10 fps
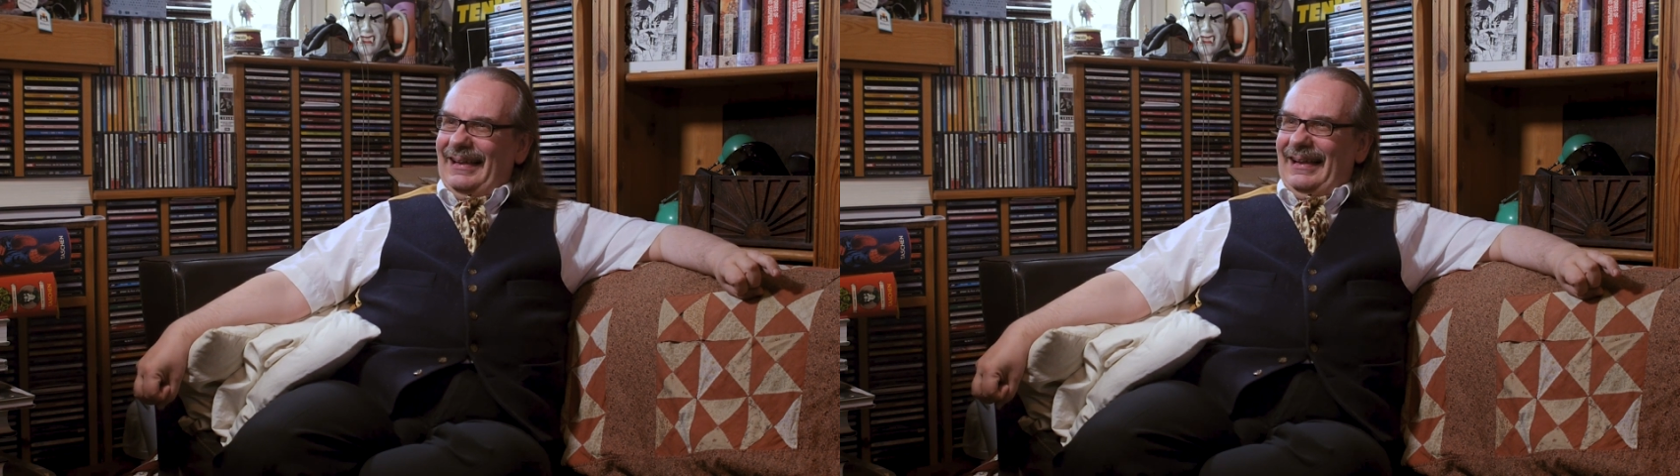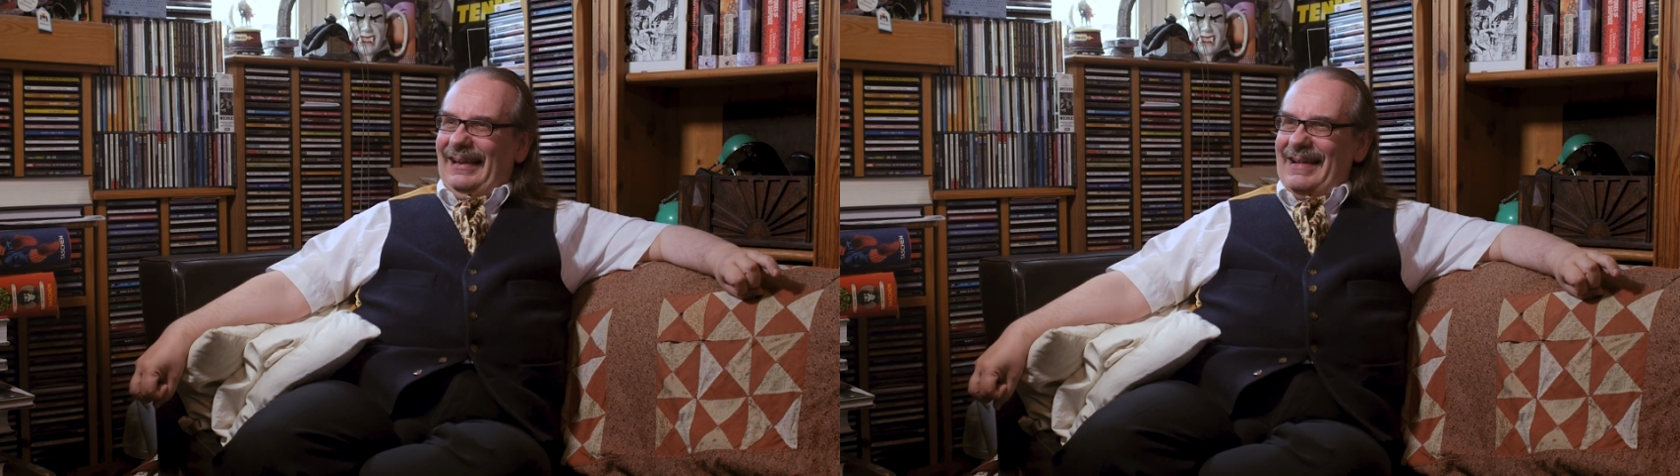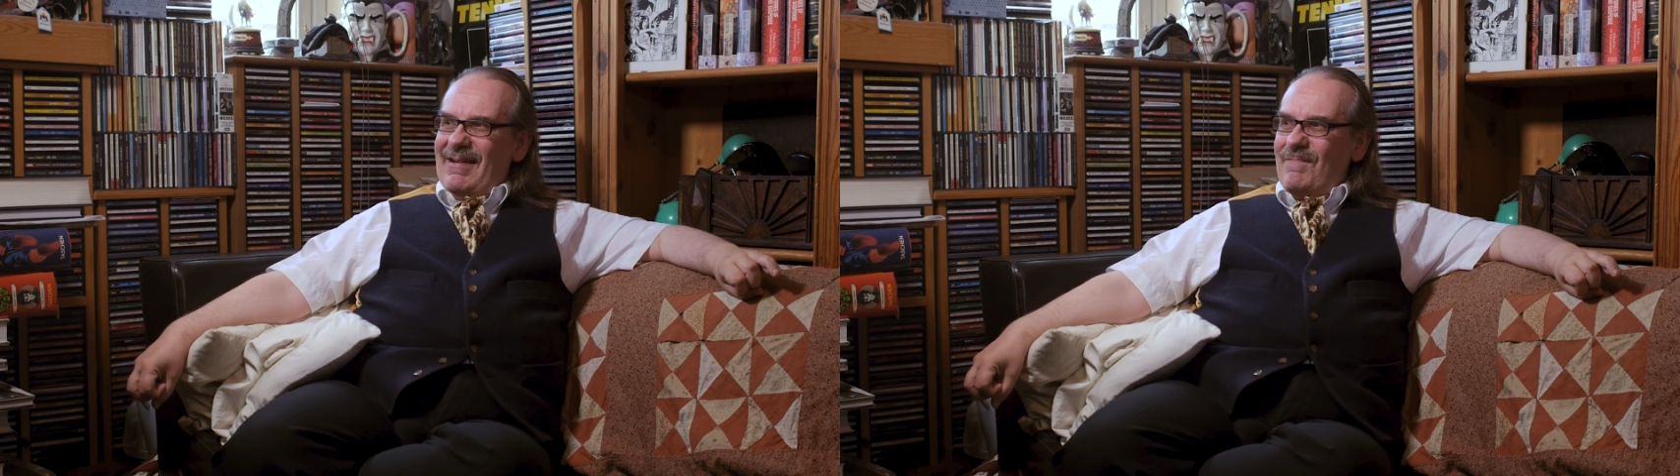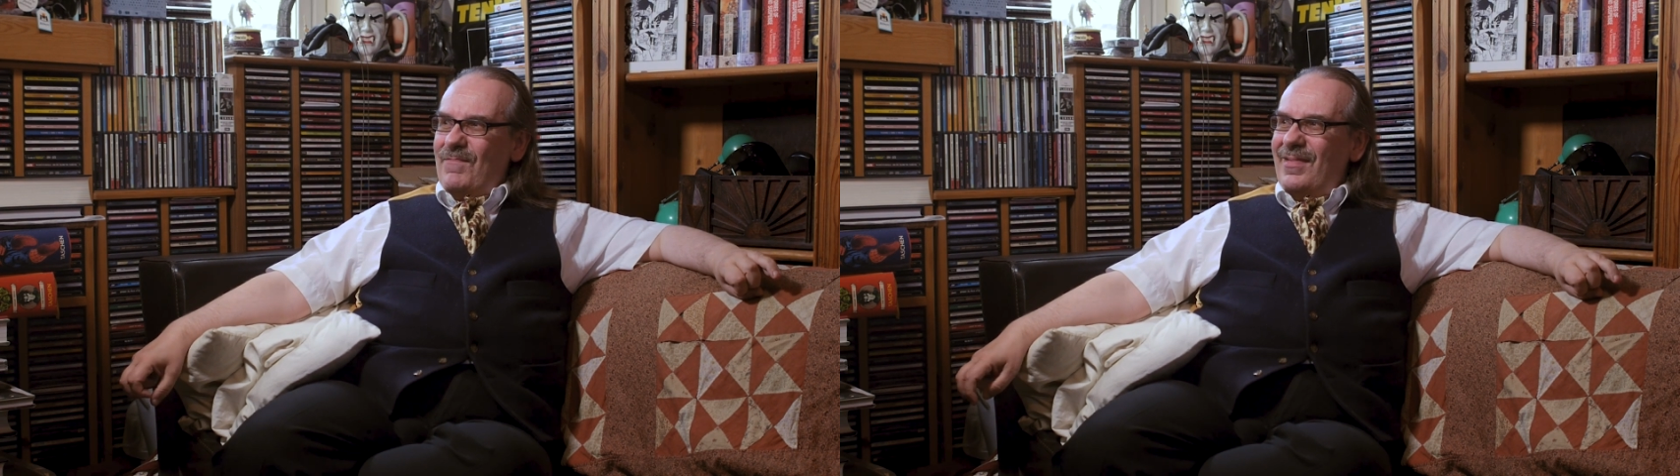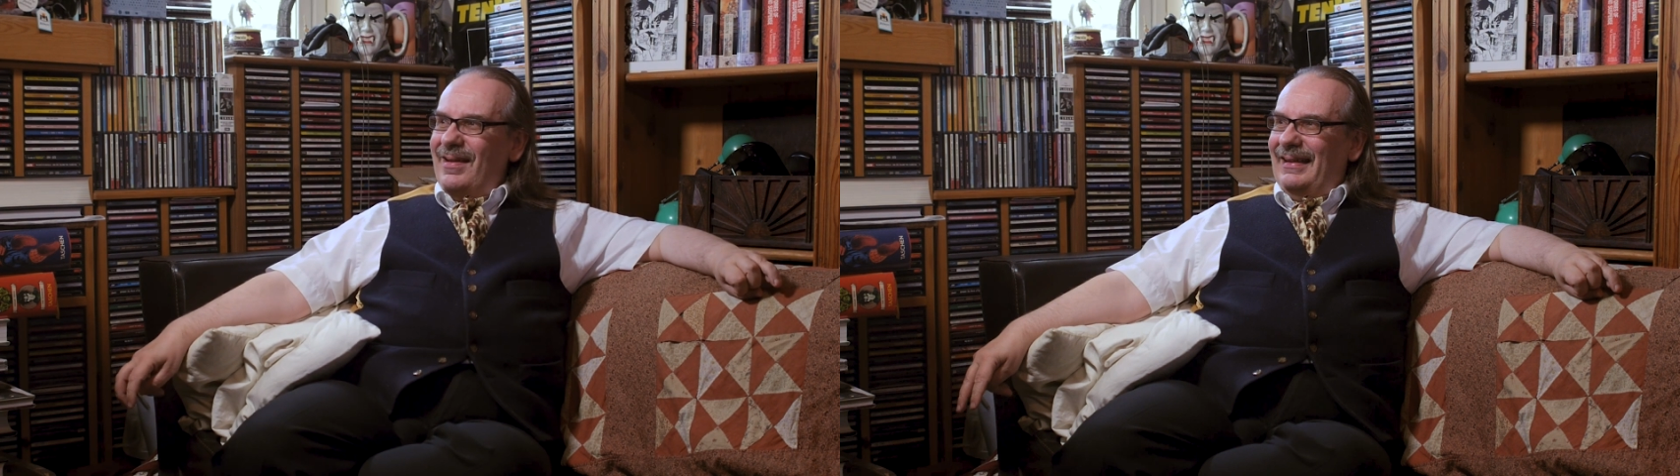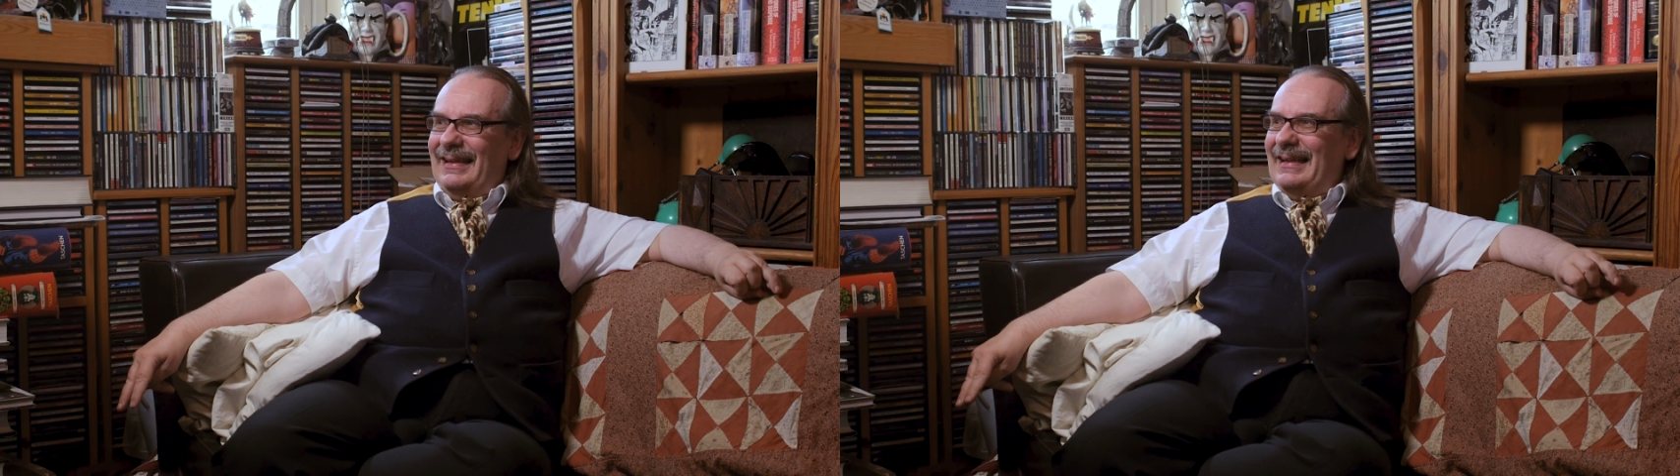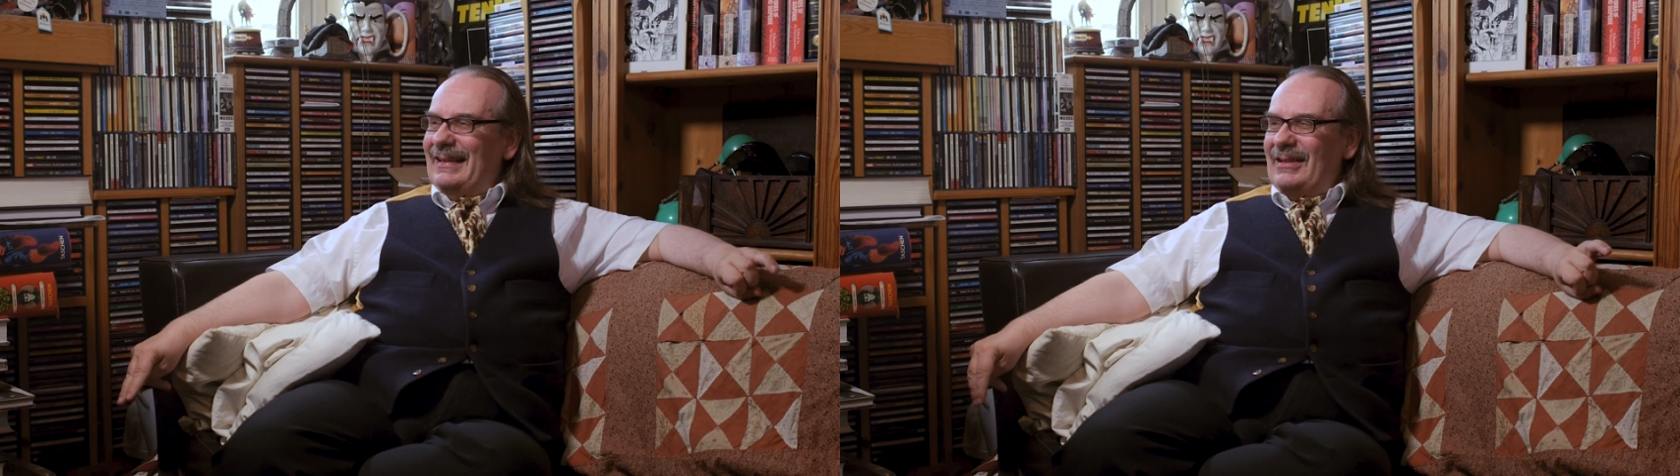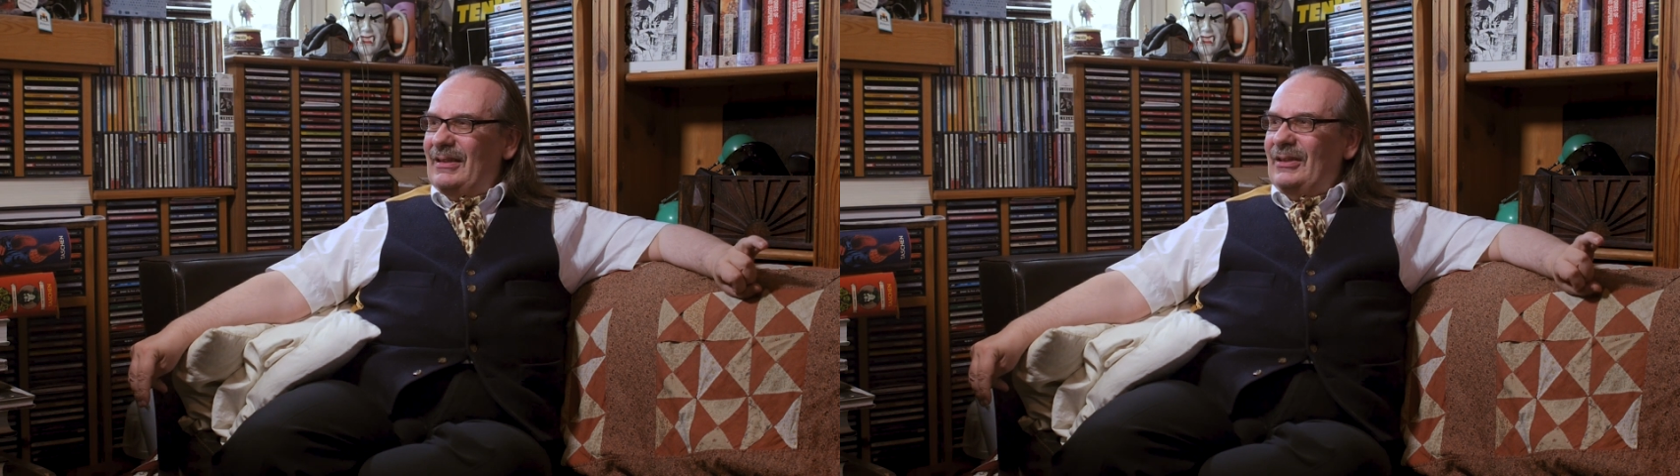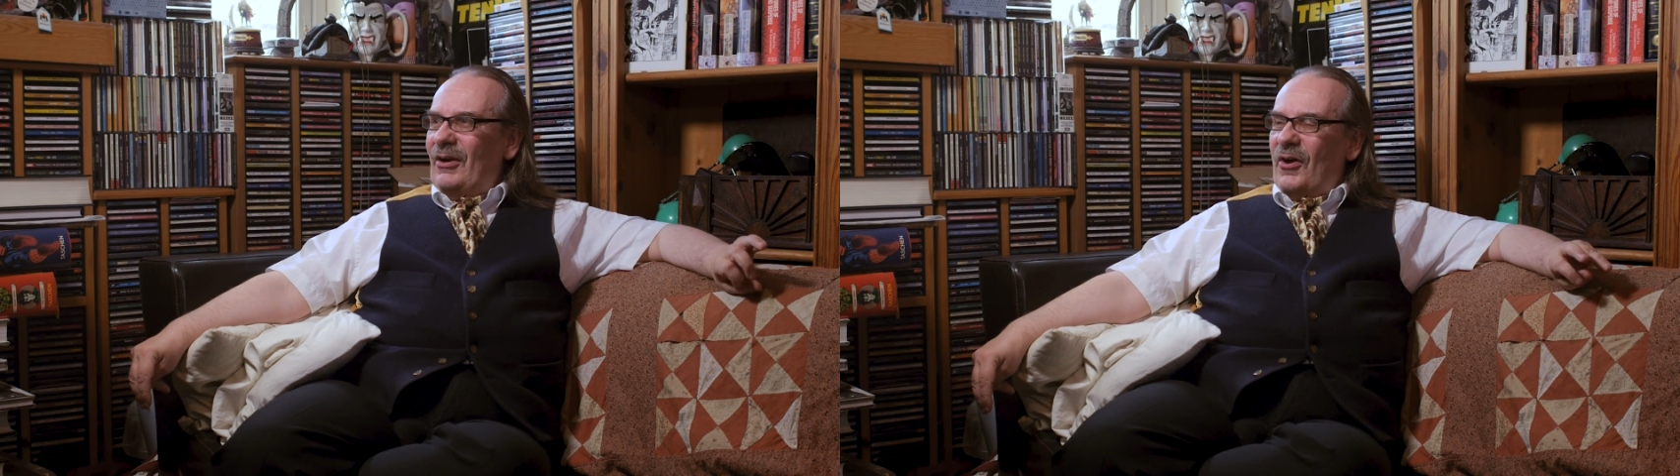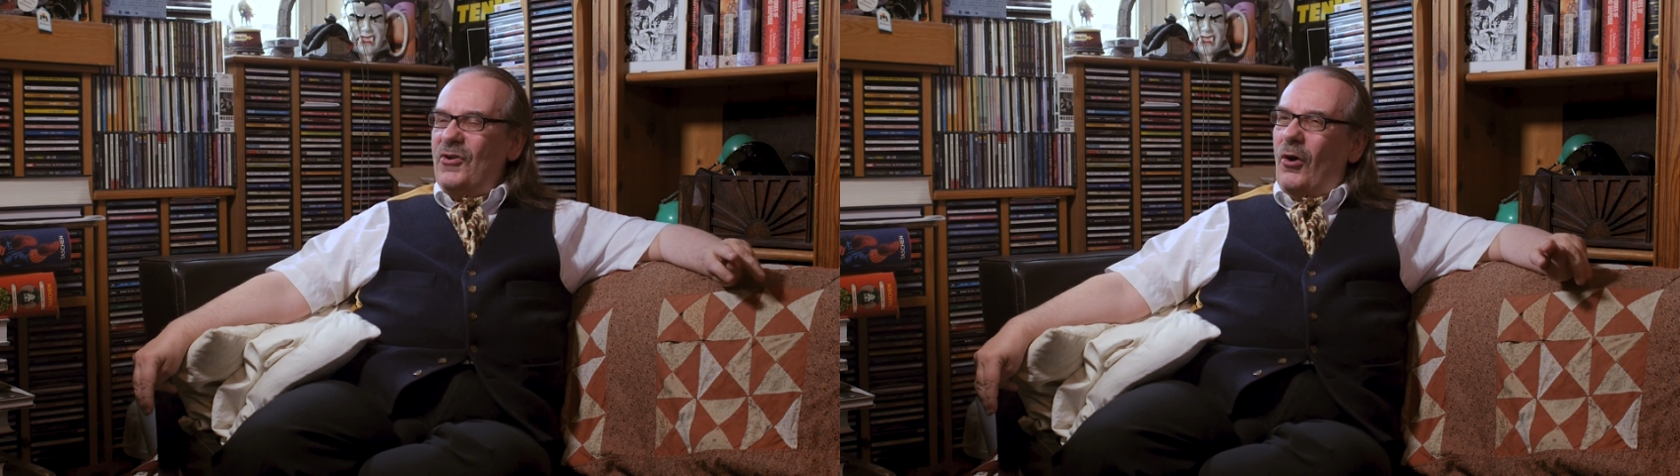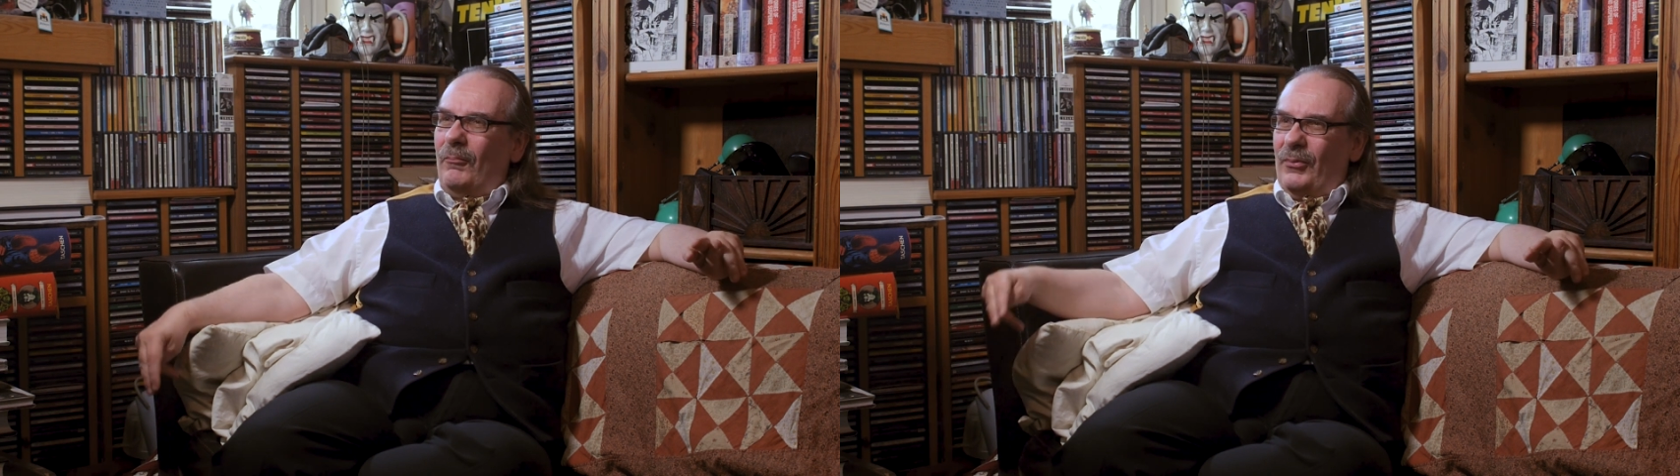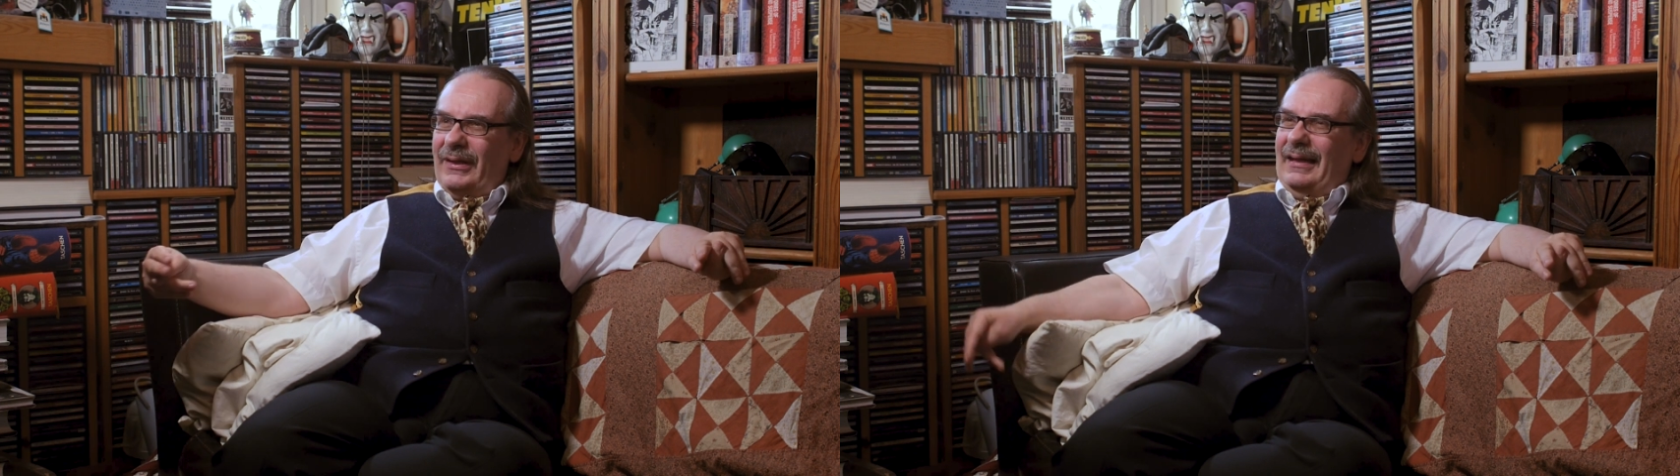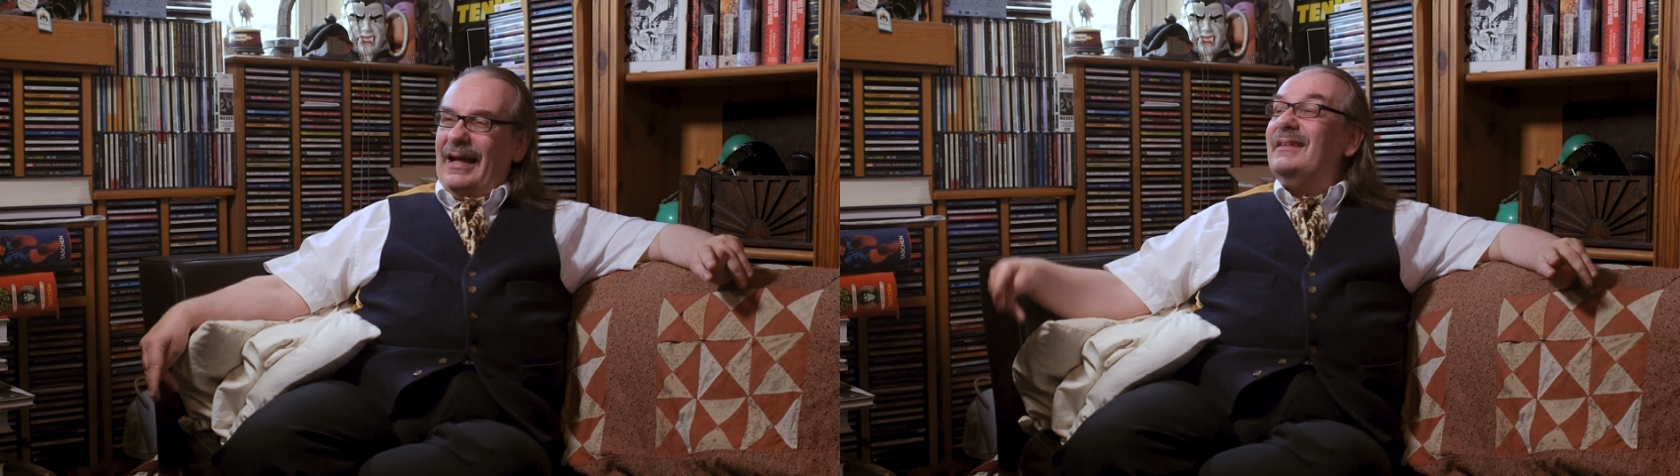are not bringing.